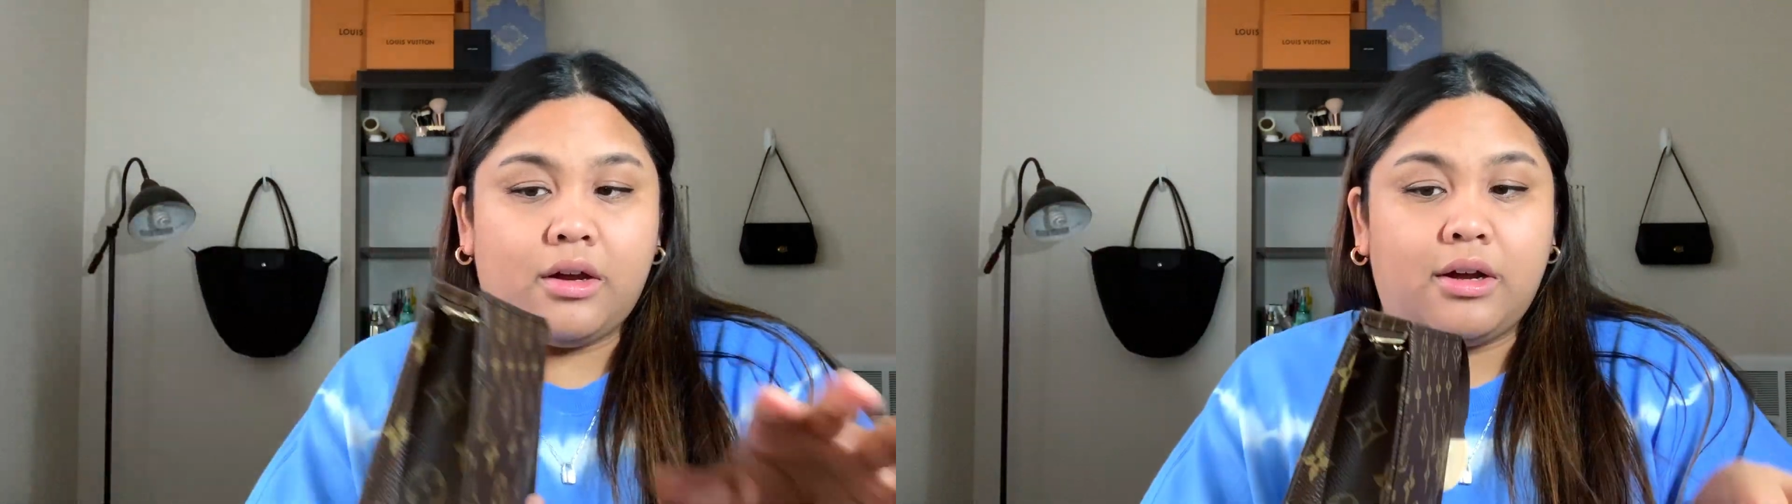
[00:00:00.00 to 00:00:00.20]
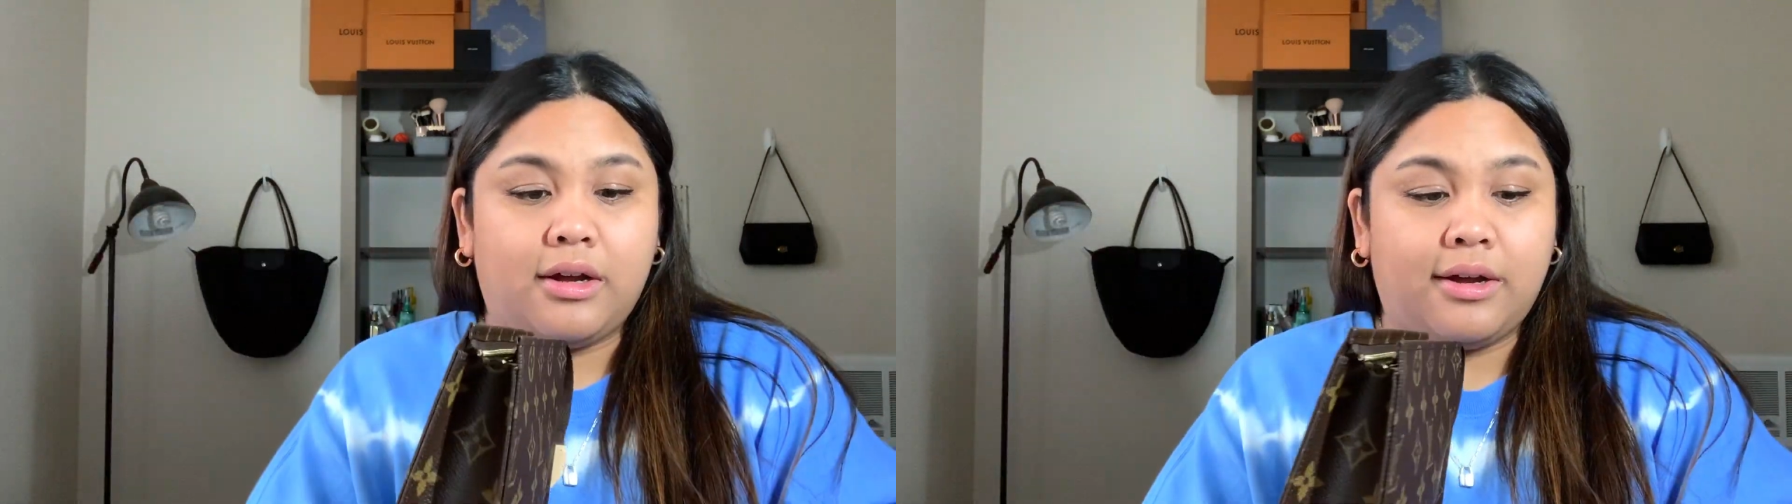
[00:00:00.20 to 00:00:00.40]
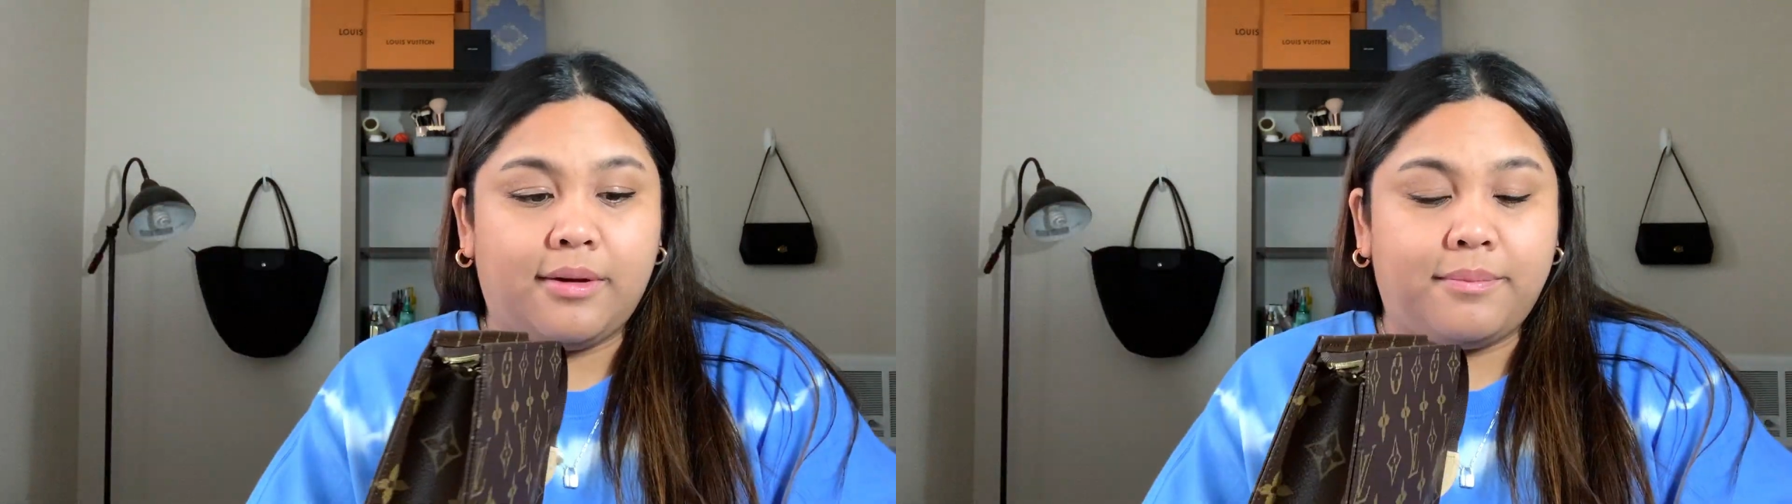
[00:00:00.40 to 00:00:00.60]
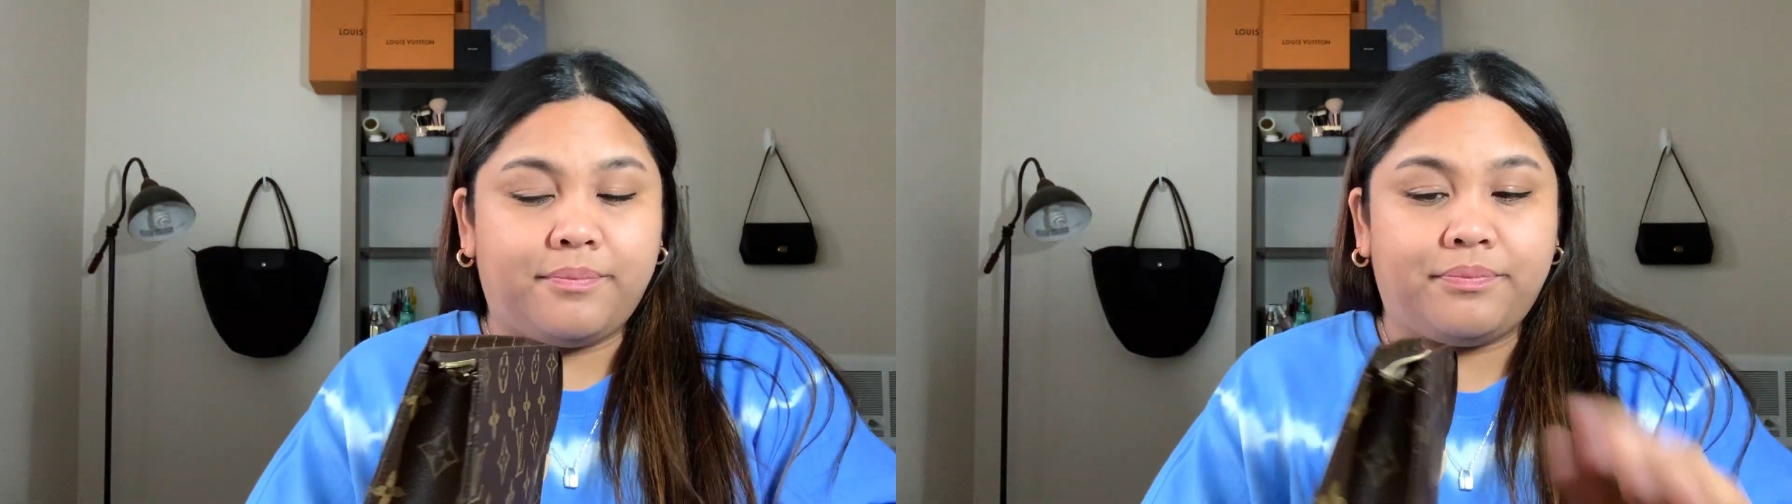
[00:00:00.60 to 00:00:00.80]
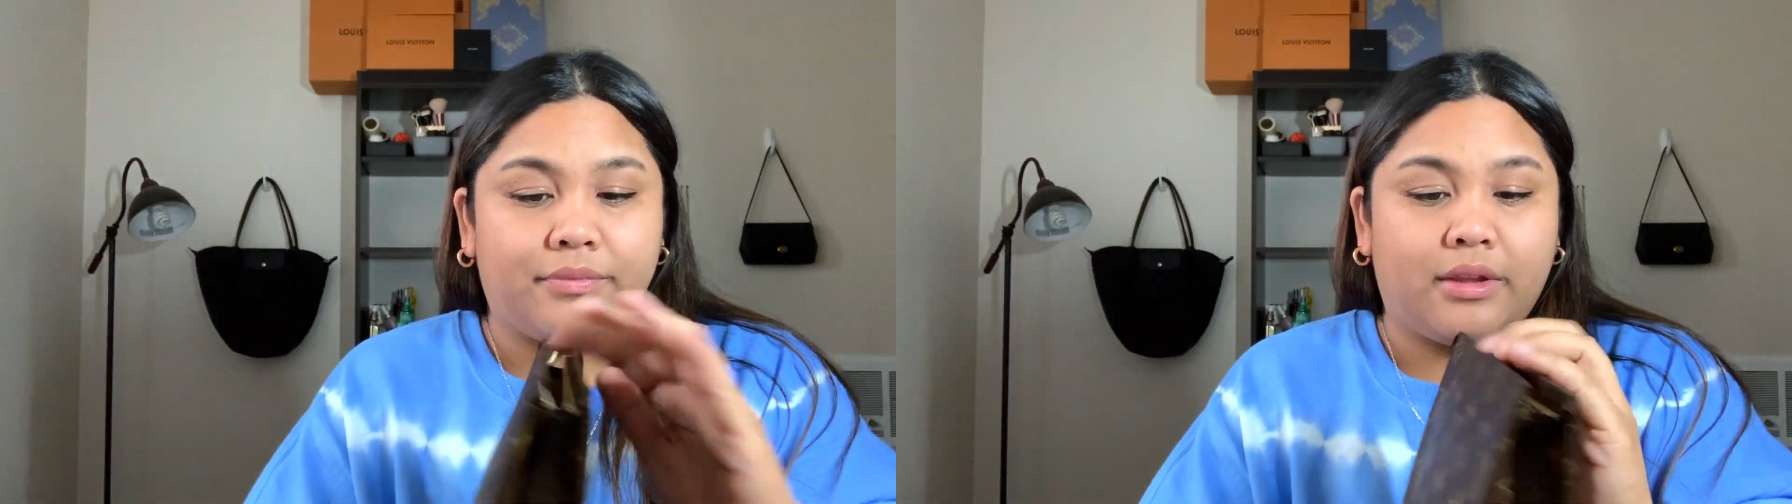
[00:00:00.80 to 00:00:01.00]
And
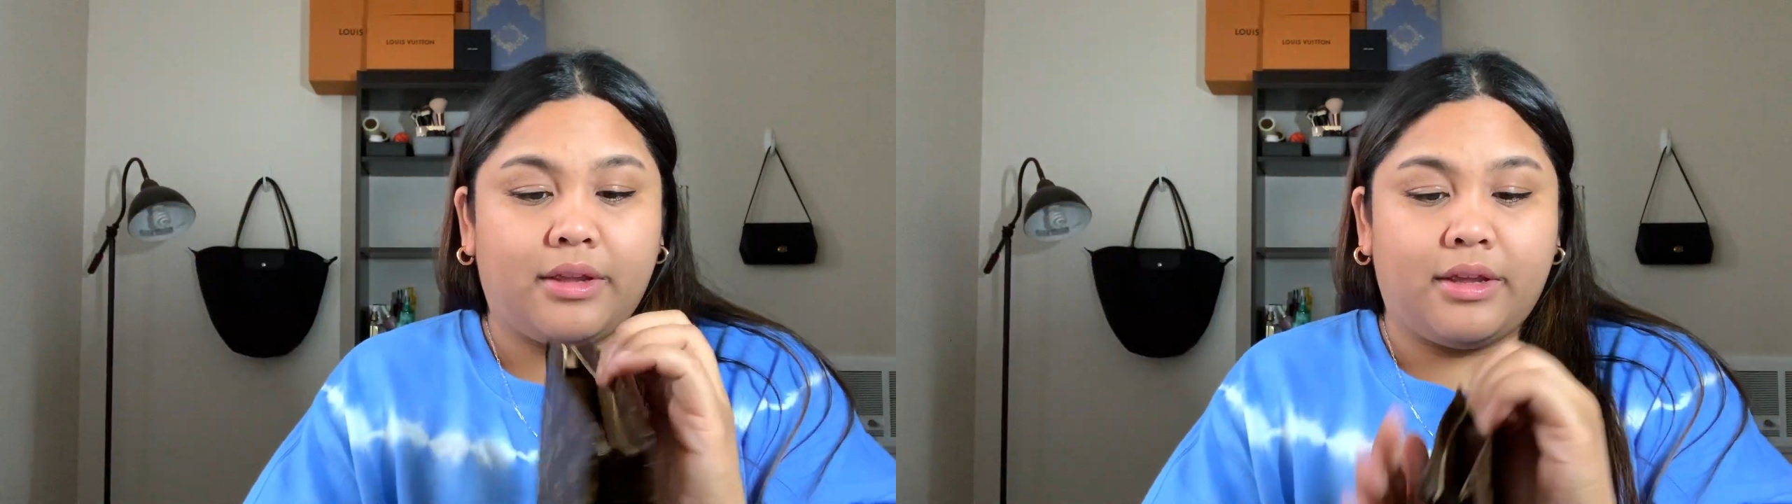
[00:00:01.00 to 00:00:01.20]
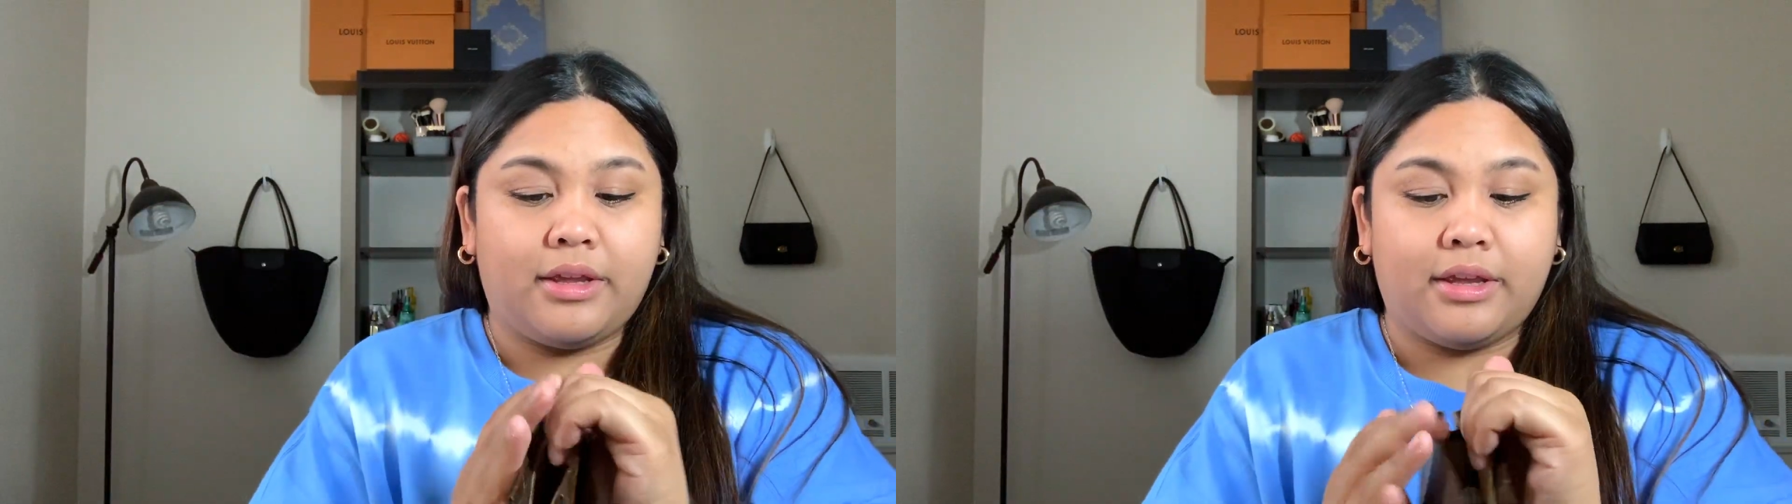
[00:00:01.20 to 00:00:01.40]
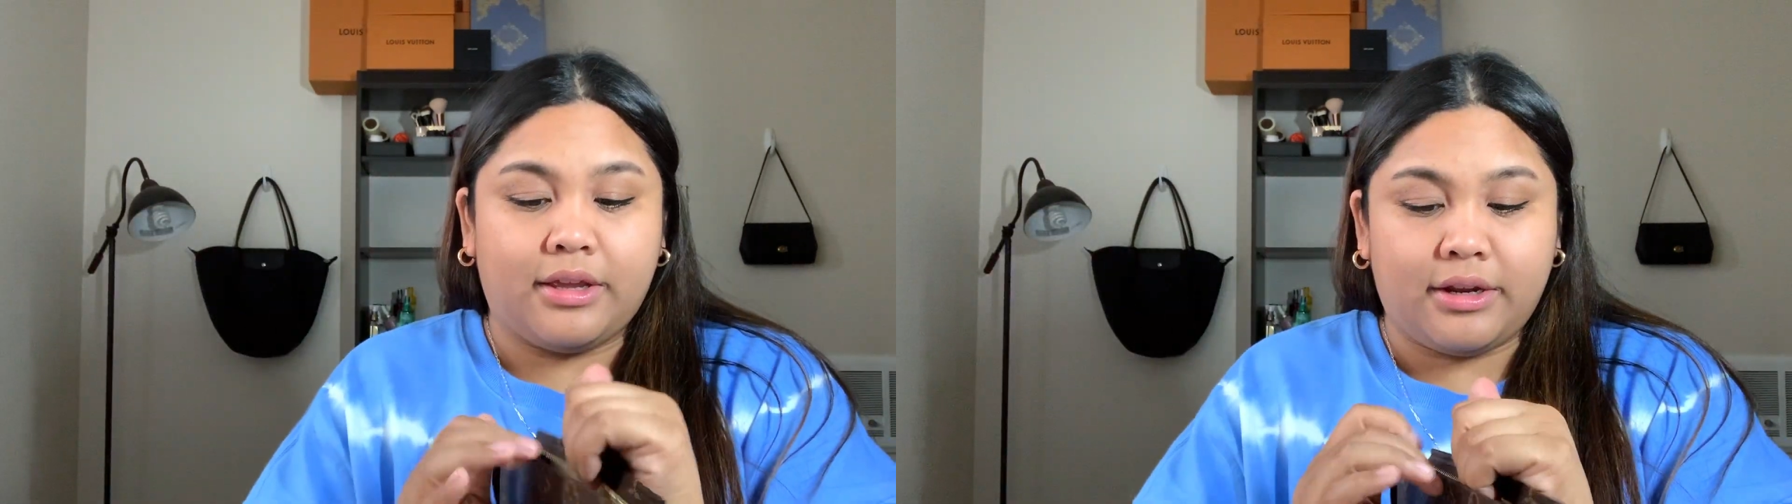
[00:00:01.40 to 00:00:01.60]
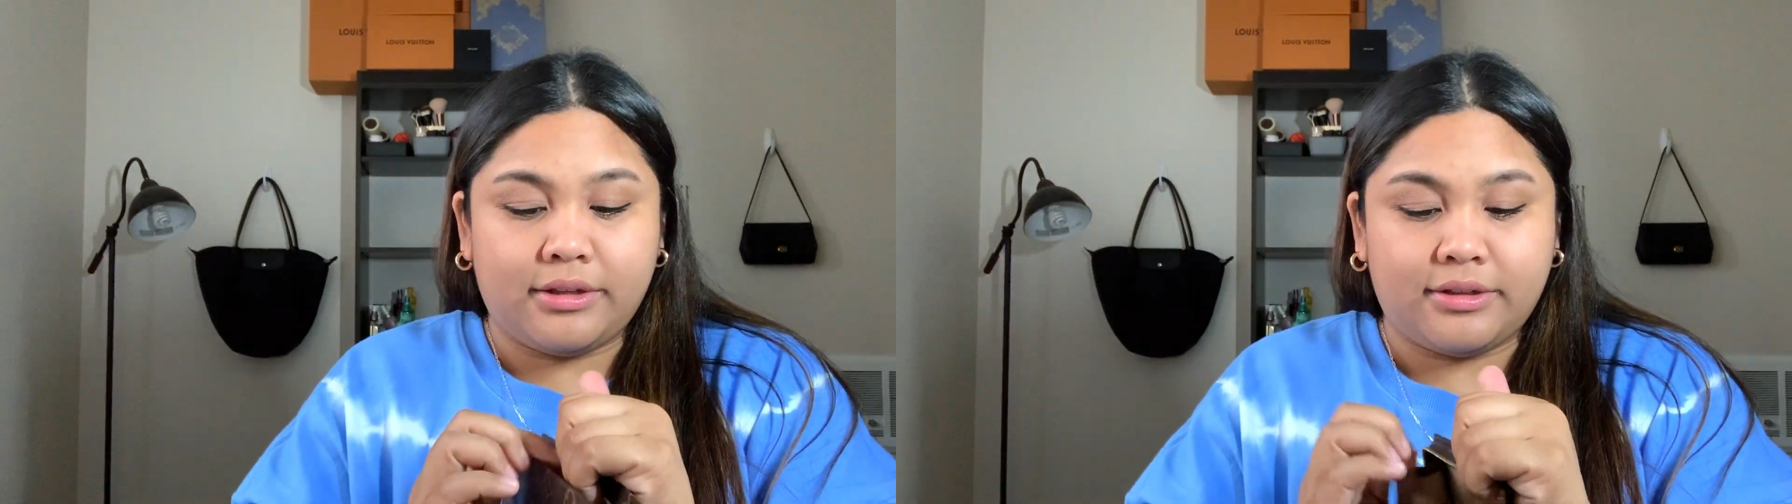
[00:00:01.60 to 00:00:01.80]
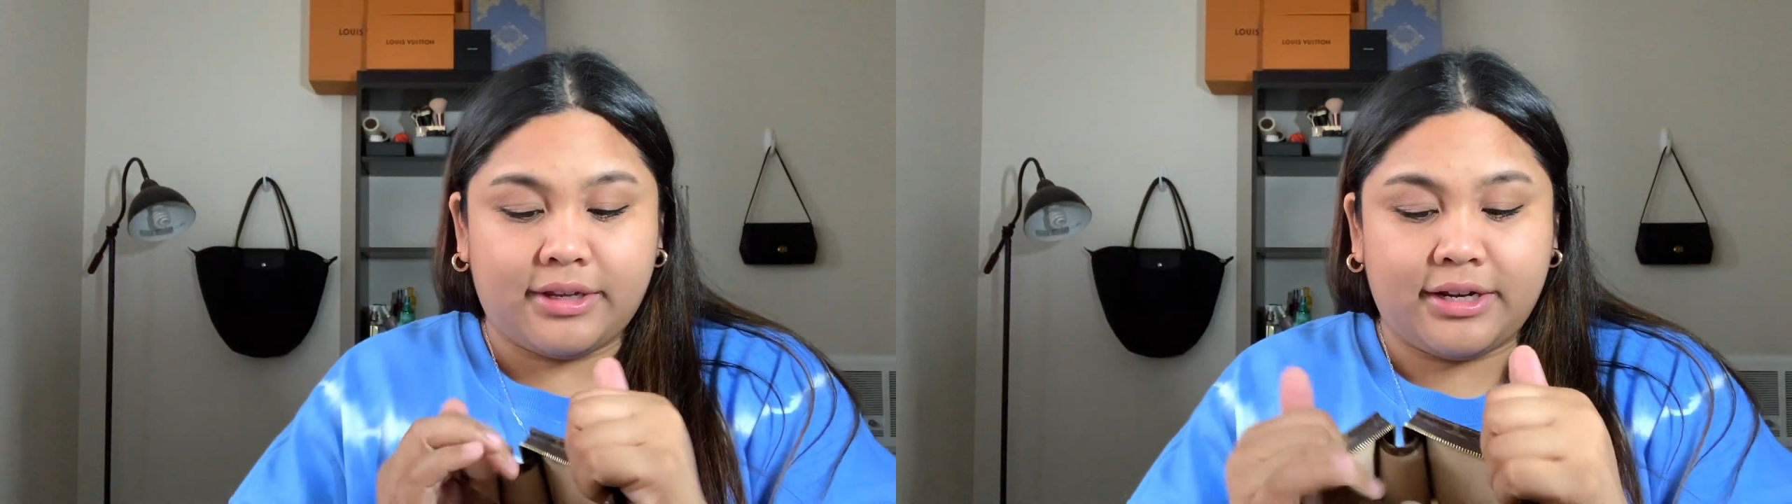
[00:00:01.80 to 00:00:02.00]

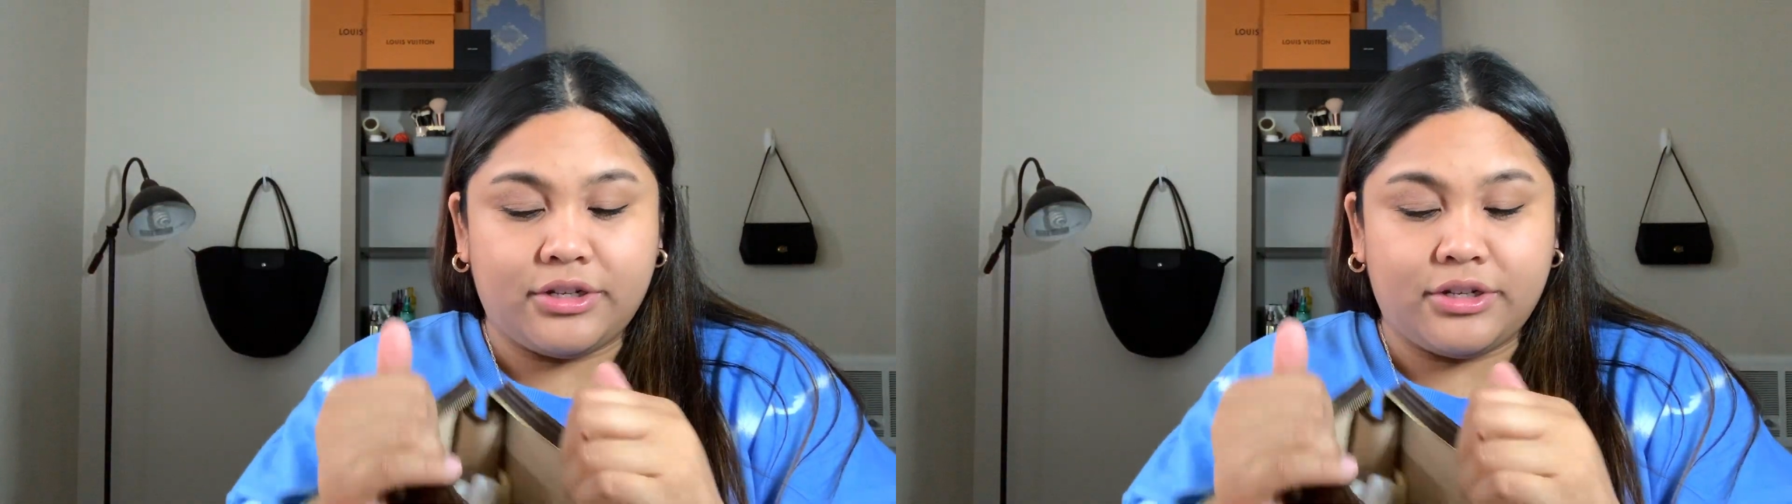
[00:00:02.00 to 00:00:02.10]
inside